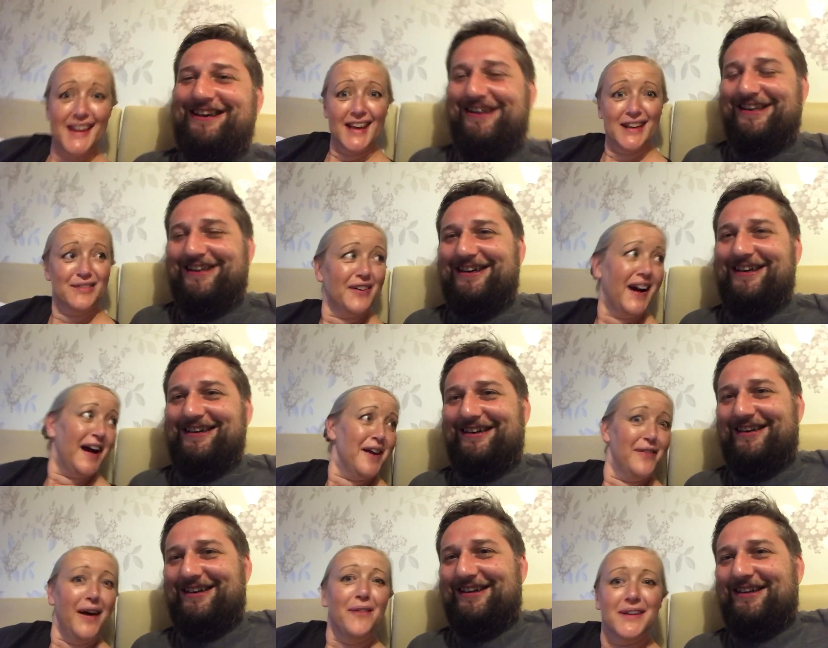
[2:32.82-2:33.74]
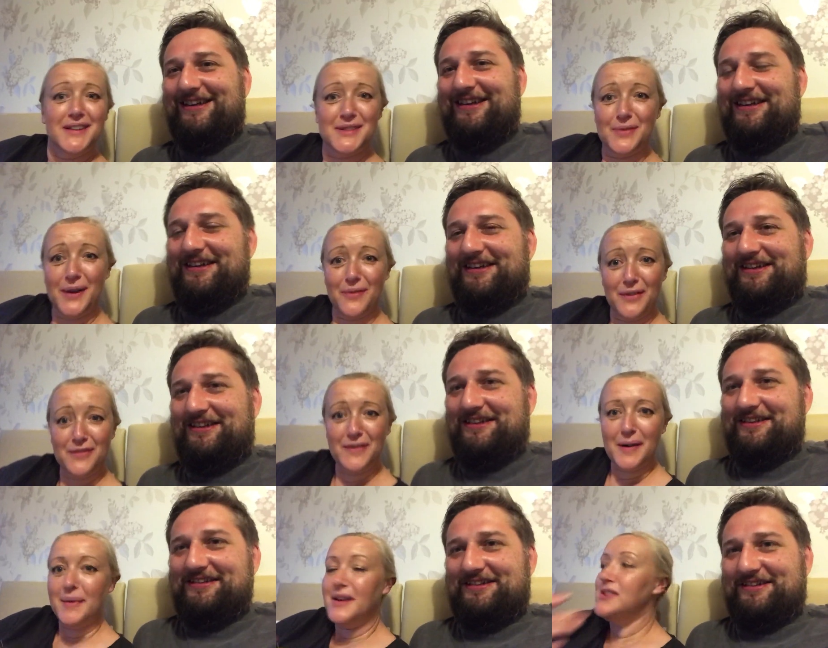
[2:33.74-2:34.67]
Speaker 1: nearly five hours. We were
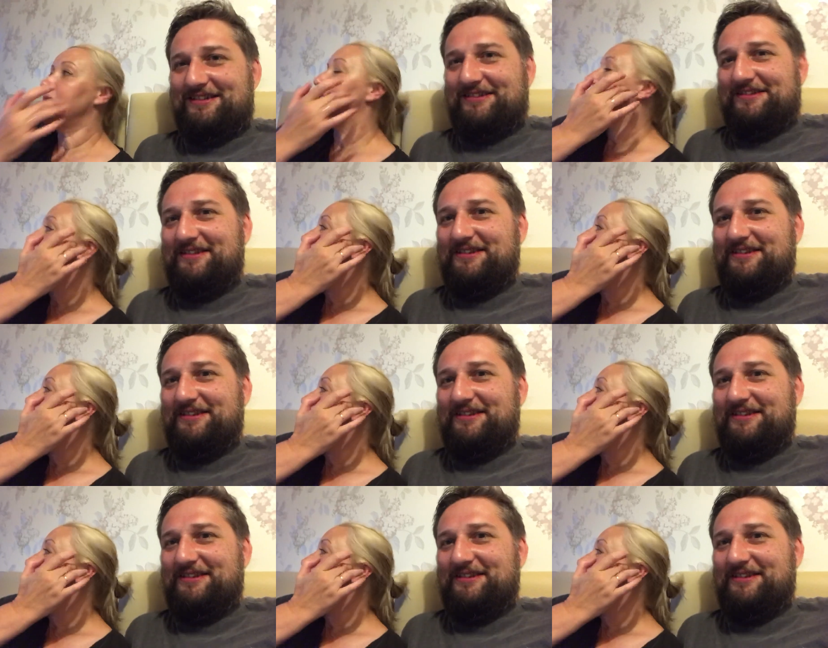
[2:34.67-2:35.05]
famished.